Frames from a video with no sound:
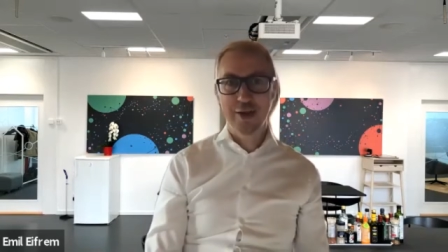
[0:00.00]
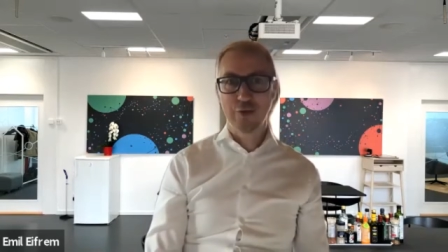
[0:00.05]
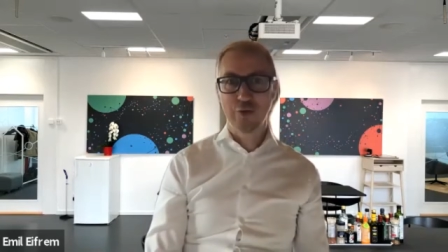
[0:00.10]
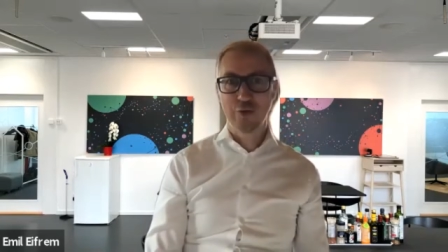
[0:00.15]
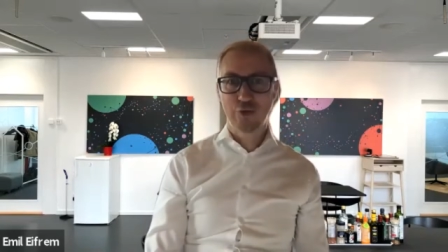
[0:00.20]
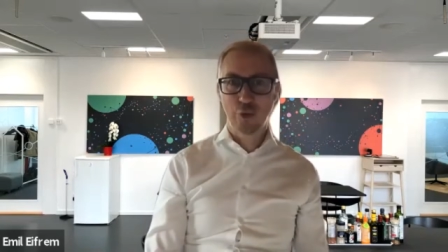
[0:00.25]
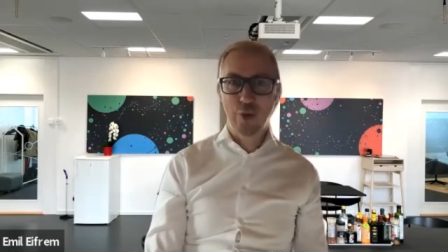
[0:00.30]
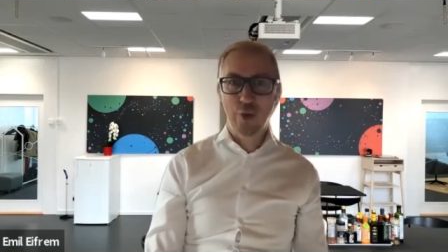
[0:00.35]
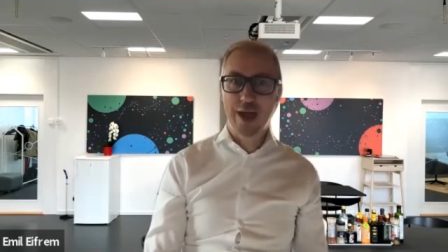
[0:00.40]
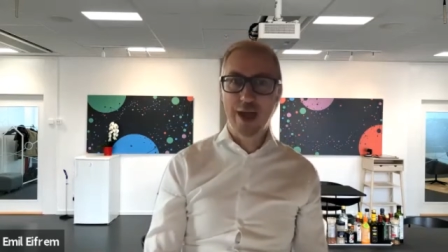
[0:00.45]

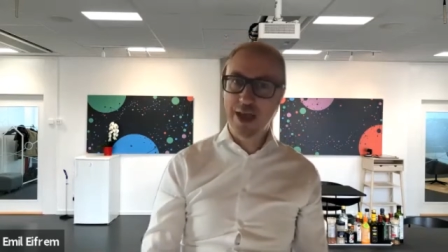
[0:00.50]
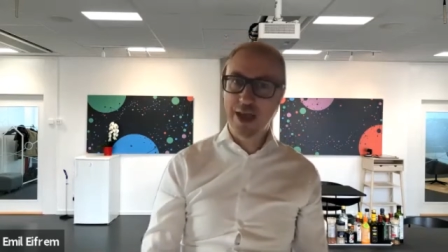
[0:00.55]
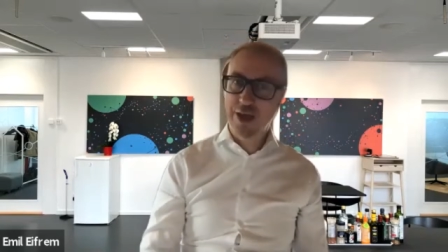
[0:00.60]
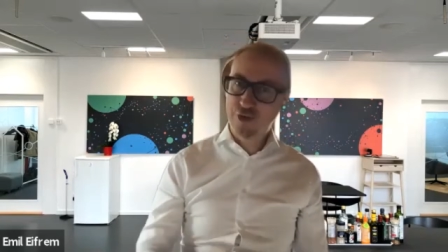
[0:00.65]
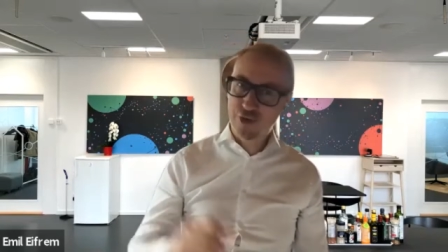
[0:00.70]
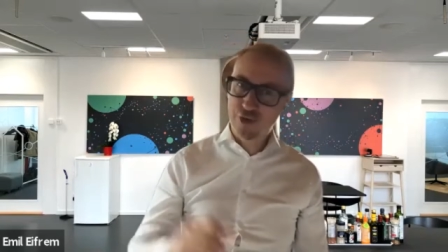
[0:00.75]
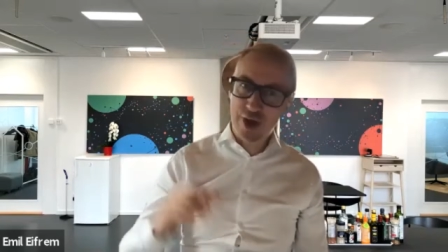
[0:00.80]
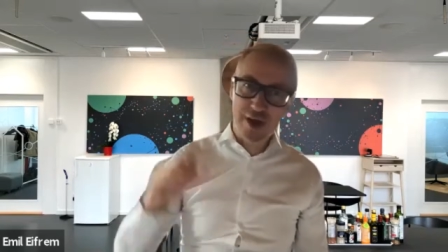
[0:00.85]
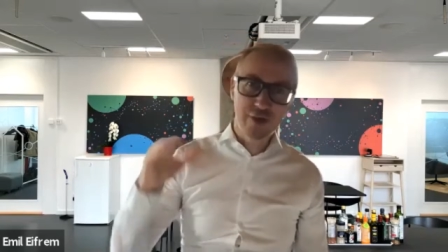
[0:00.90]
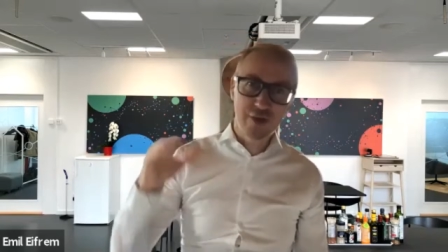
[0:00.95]
So
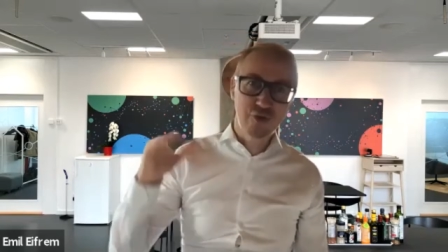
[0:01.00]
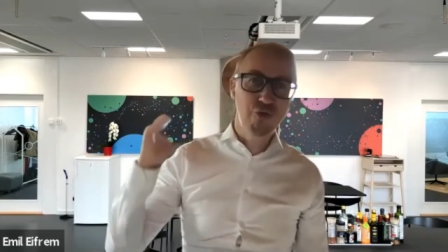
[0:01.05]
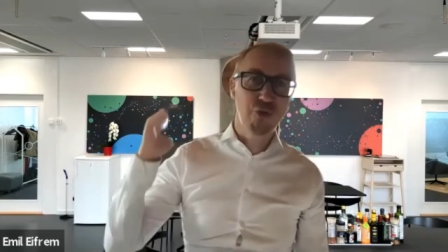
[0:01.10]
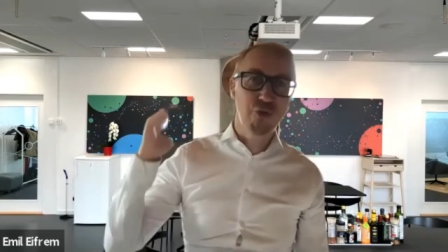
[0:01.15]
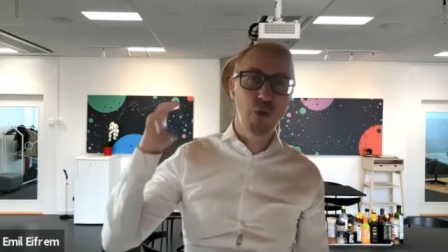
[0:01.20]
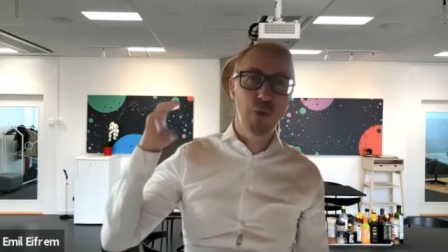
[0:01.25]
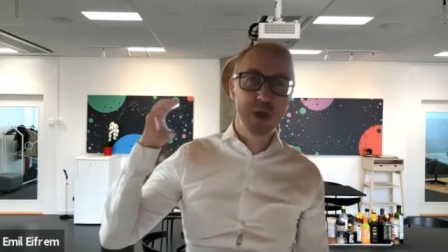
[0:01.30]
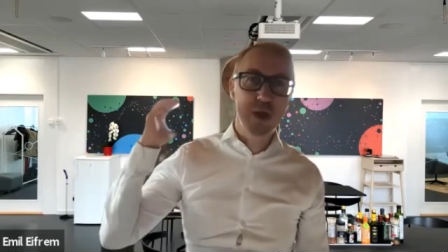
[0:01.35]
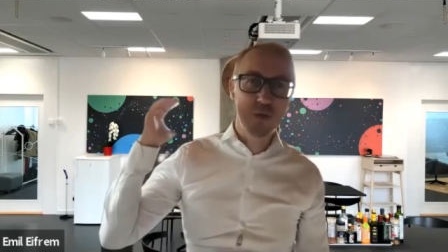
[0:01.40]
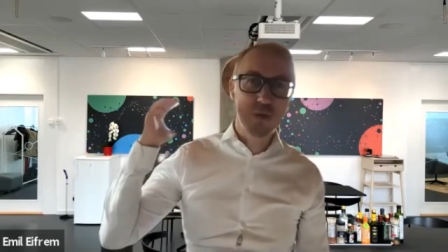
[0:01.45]
Asia is
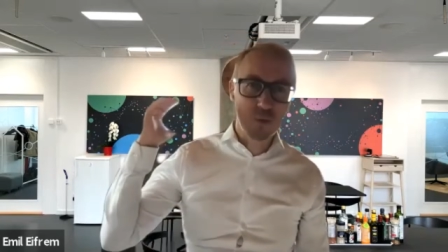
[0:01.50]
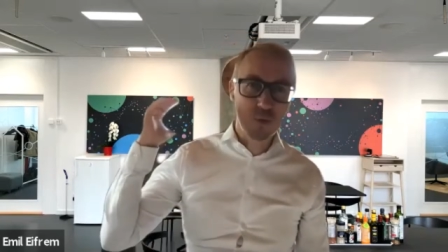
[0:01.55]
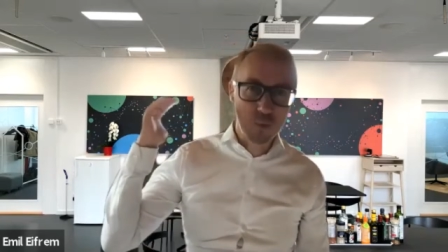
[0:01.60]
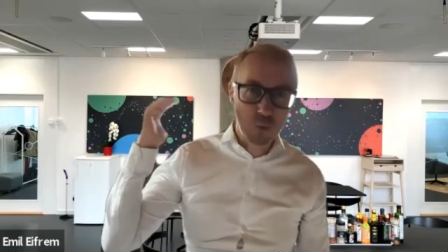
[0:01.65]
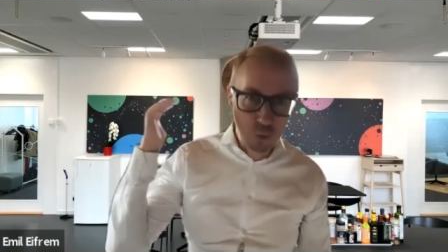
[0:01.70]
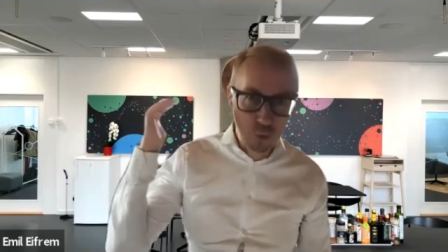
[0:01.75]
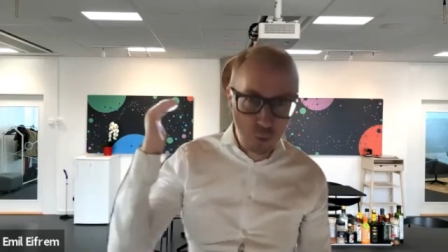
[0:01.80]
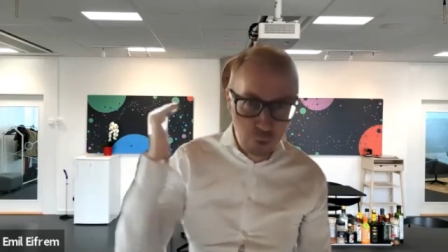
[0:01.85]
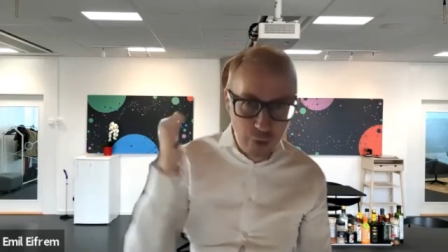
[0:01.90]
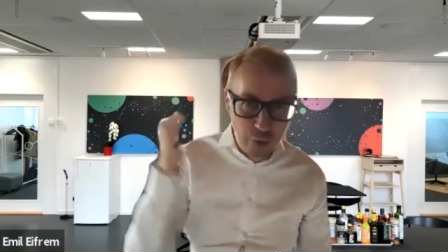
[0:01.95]
growing
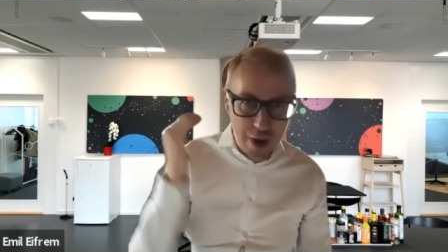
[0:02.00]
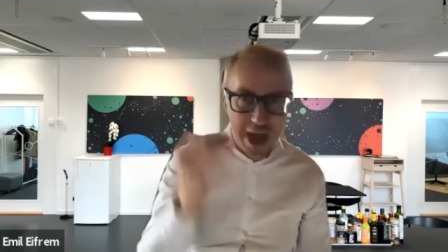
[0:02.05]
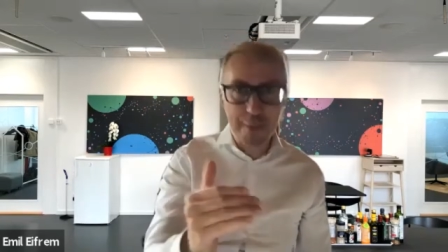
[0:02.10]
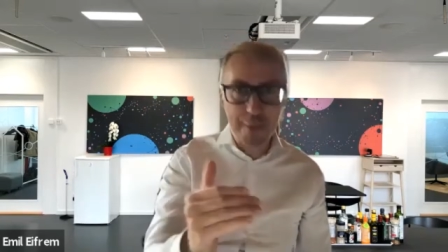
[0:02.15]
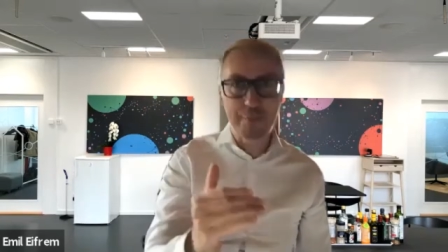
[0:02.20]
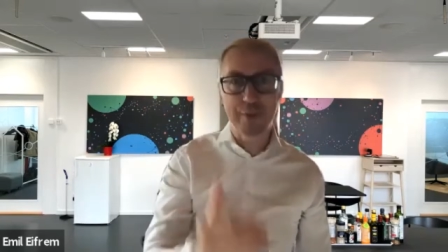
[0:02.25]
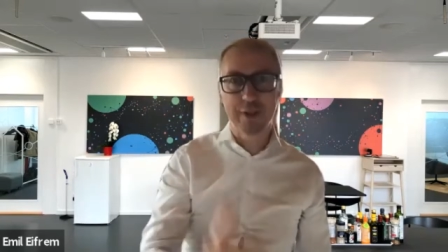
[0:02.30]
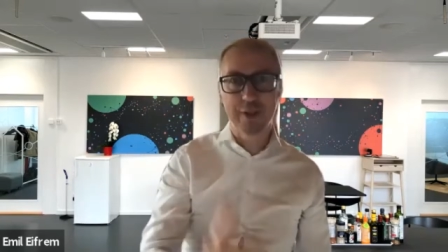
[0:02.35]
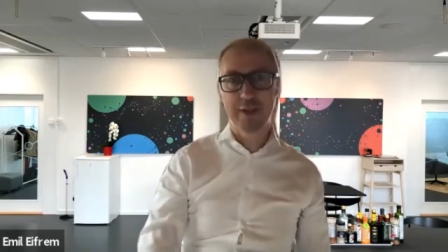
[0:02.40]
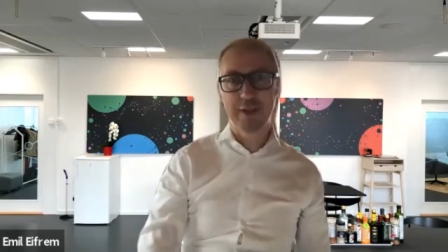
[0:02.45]

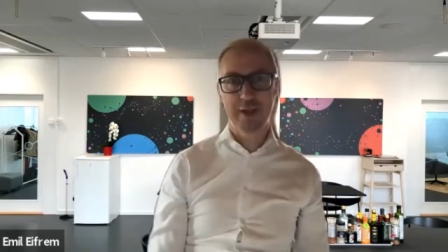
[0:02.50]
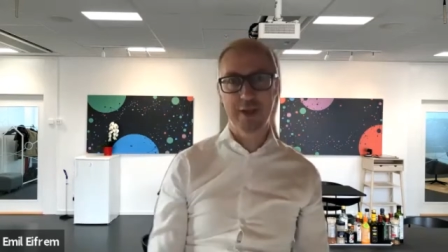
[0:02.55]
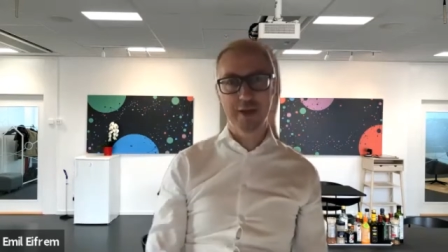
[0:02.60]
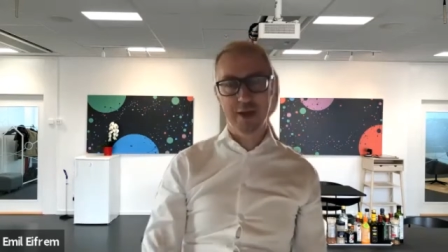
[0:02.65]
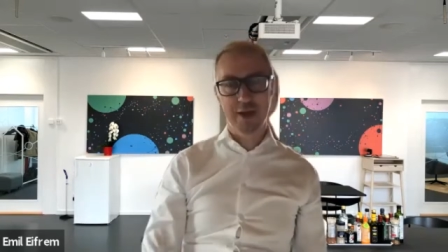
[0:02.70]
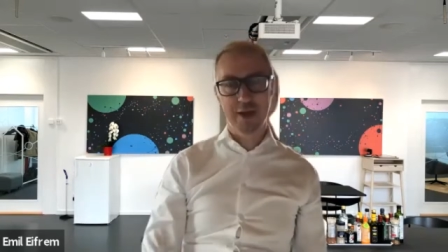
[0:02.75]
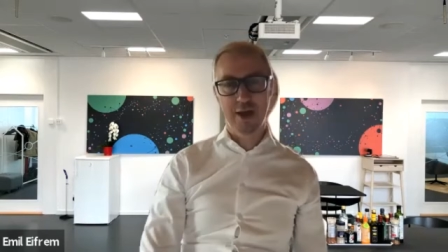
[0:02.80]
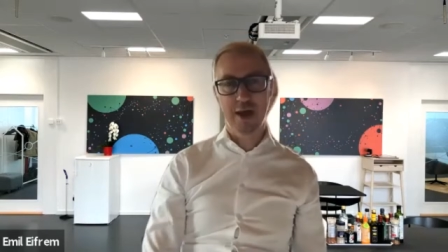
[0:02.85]
rapidly